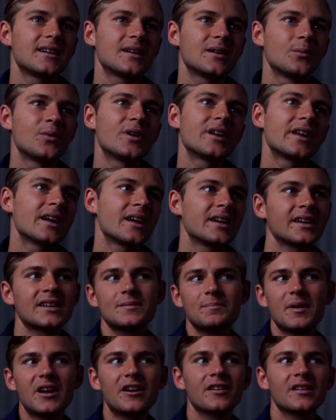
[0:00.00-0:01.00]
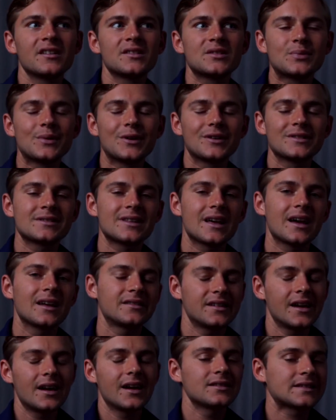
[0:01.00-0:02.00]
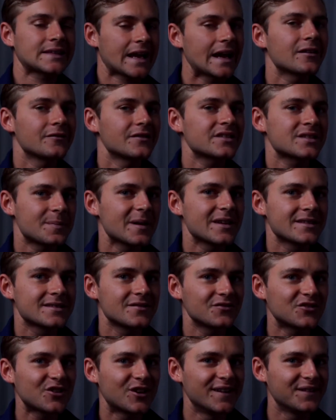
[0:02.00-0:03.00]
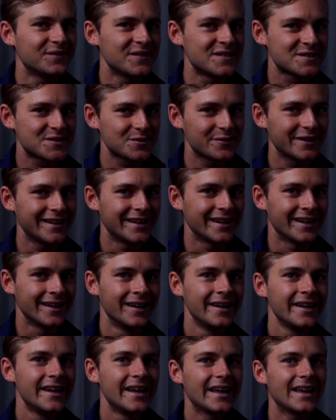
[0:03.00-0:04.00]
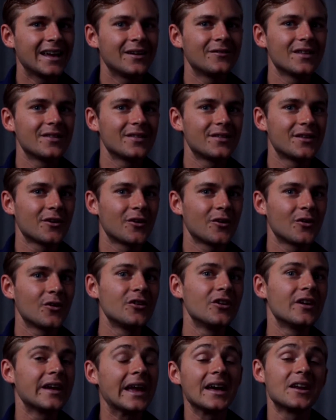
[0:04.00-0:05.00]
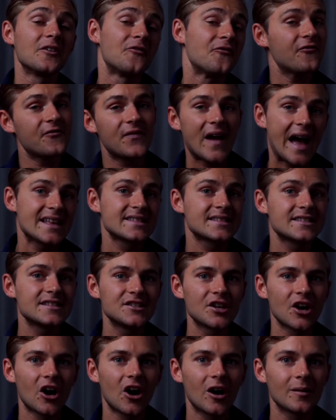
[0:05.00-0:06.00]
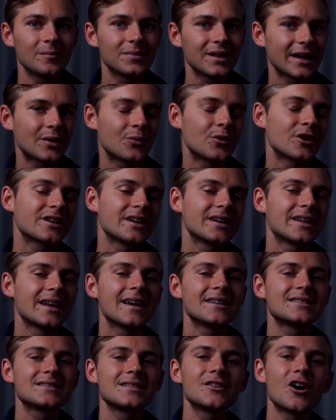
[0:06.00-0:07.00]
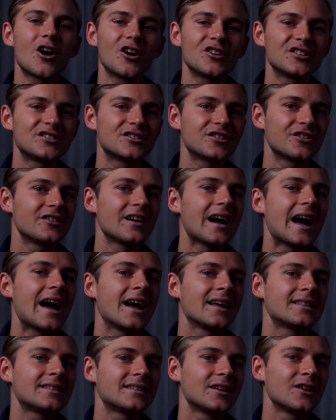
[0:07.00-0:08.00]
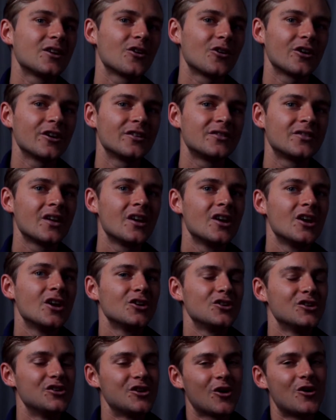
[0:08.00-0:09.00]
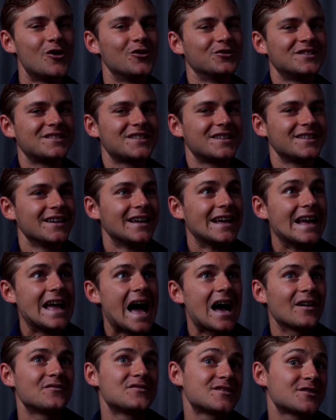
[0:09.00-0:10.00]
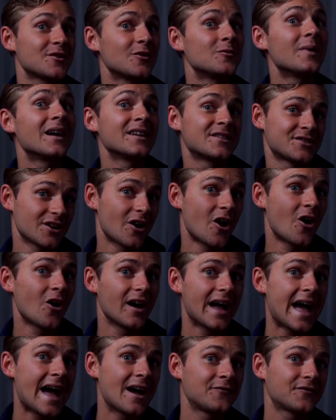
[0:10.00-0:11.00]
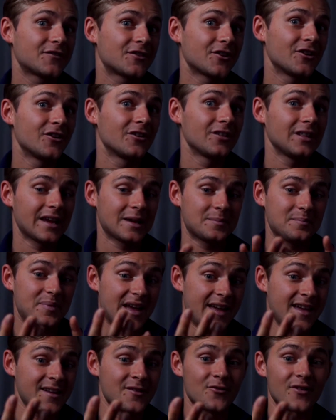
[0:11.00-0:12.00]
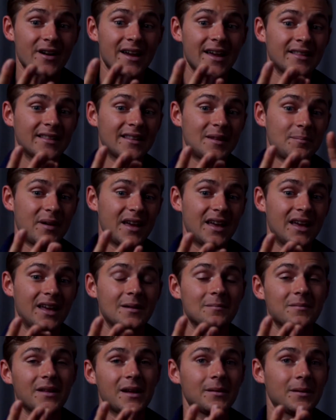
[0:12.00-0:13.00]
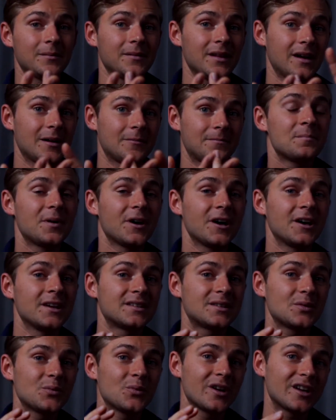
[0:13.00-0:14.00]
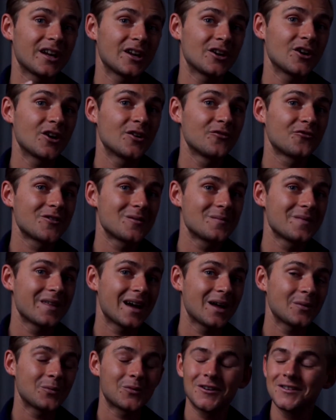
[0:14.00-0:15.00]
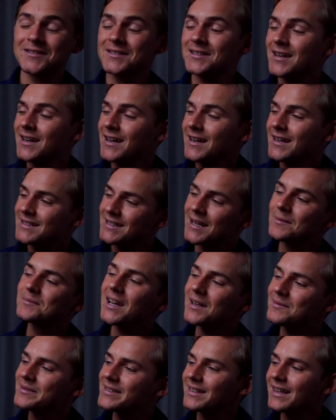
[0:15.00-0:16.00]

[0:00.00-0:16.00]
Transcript: what I experienced was that, yeah, it's kind of expensive to live in Sweden. Even though you get a fancy job, like working as an auditor at Deloitte, you don't have so much after, like paying rent, paying blah blah blah. But what I learned from that was, Sometimes